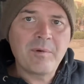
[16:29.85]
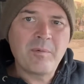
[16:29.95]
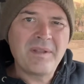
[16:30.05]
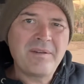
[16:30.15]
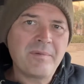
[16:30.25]

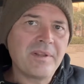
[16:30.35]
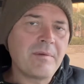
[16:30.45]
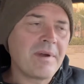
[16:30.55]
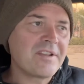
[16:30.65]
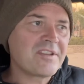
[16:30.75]
Well, we didn't
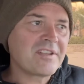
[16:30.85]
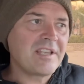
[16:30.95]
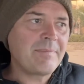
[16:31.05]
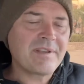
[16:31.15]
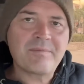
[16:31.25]
really want to
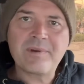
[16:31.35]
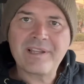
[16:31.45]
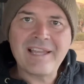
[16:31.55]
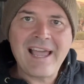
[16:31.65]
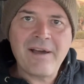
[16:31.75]
sleep because we were
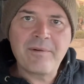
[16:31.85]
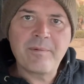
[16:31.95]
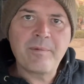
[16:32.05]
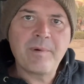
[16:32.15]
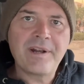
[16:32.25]
loud,
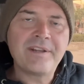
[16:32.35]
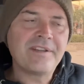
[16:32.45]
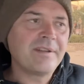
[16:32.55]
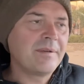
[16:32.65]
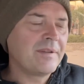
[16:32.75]
and we wanted
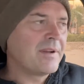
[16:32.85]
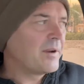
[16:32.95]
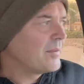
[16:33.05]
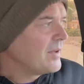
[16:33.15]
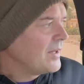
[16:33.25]

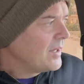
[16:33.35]
to,